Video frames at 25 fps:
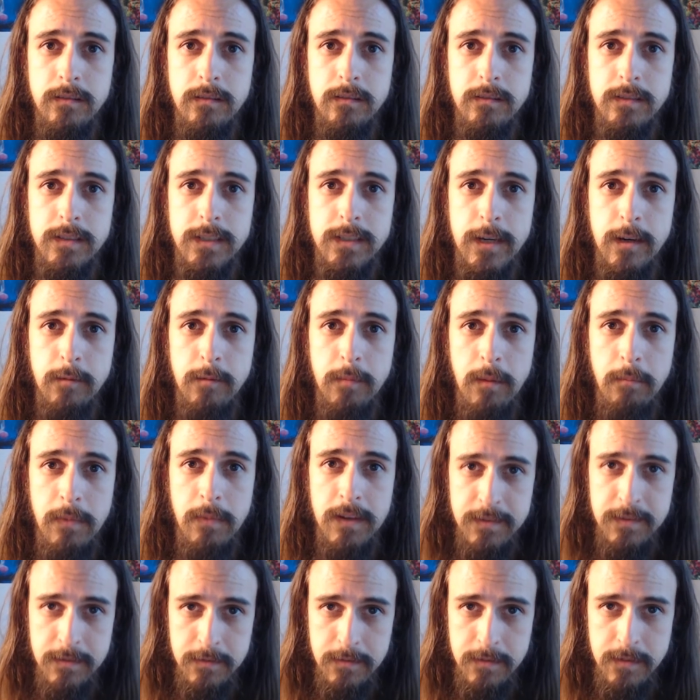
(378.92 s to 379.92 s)
tell my
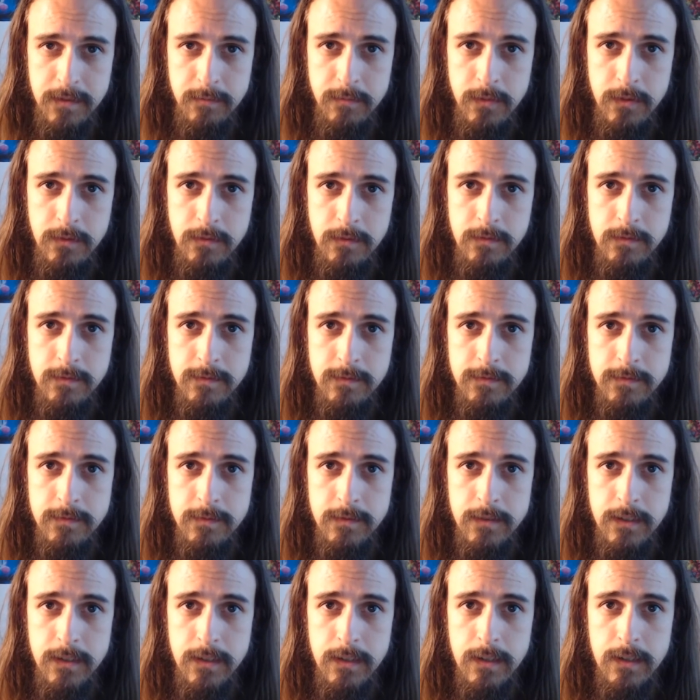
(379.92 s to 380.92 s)
muscles to move,
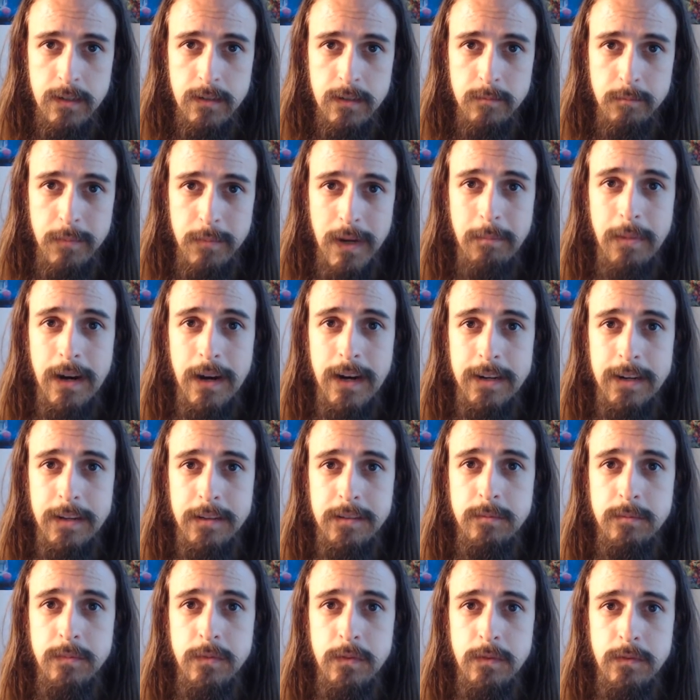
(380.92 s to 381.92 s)
my body to
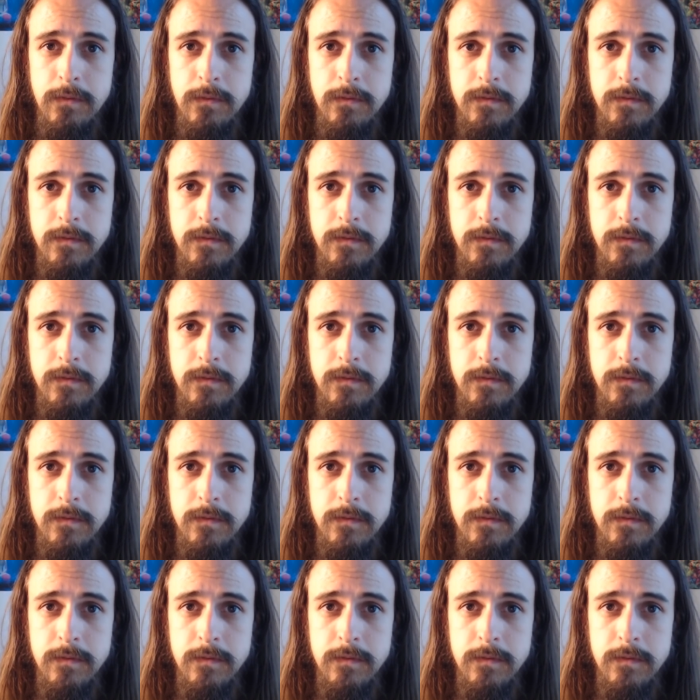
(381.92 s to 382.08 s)
move.